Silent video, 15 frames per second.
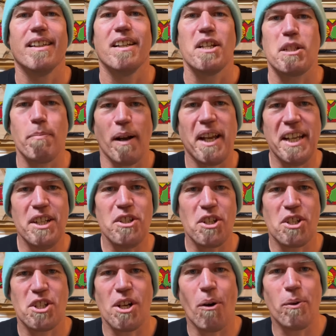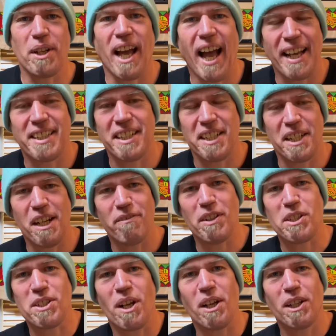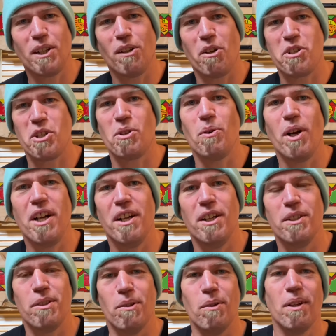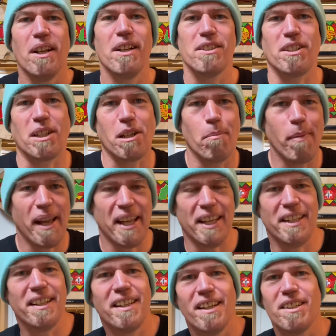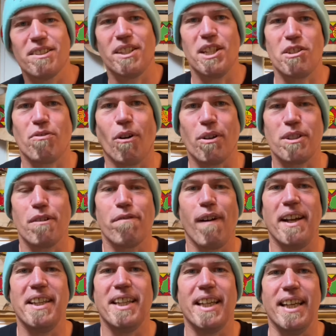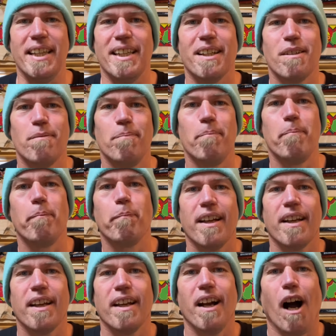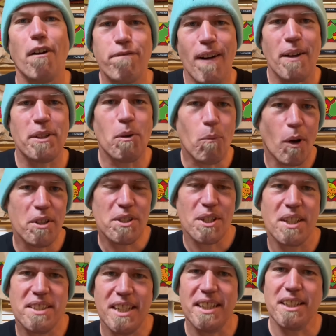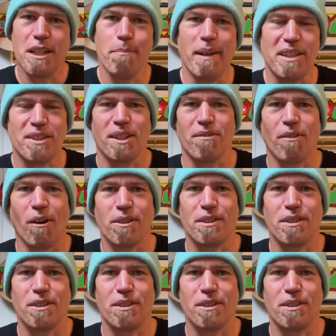So my injured shoulder added another psychological hurdle to committing to this rock to fakie. I found that once I did commit to the rock to